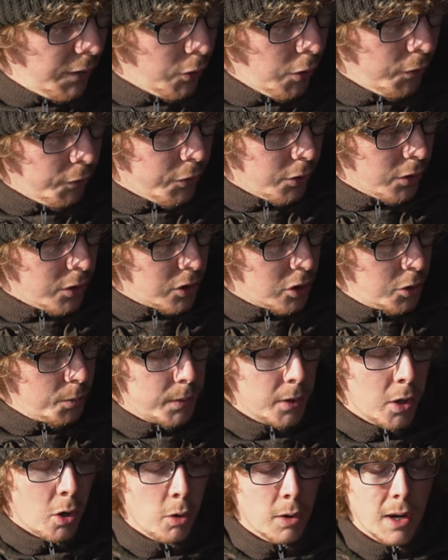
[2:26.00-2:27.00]
I've gone for a
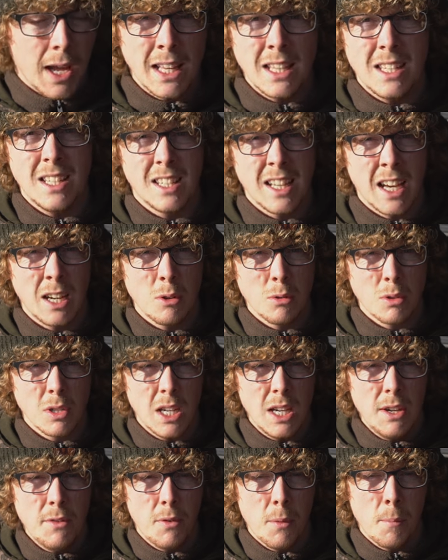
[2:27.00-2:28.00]
super long anti-tangle
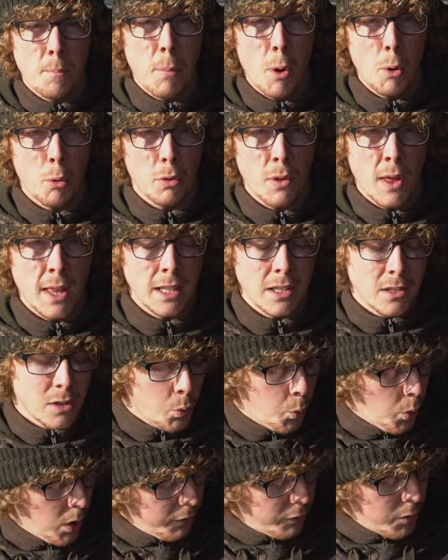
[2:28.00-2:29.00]
sleeve, both ends. So one